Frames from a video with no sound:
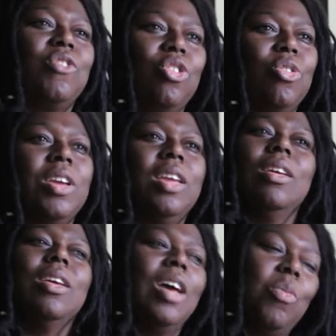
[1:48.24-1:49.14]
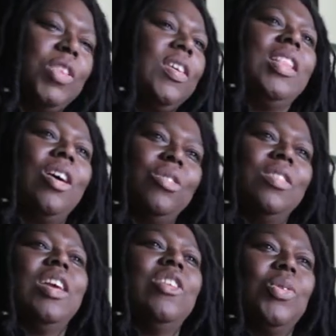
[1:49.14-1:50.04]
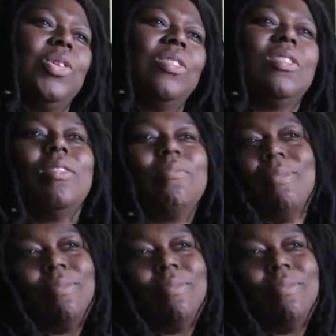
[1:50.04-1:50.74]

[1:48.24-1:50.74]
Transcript: of joy and we take that on stage with us.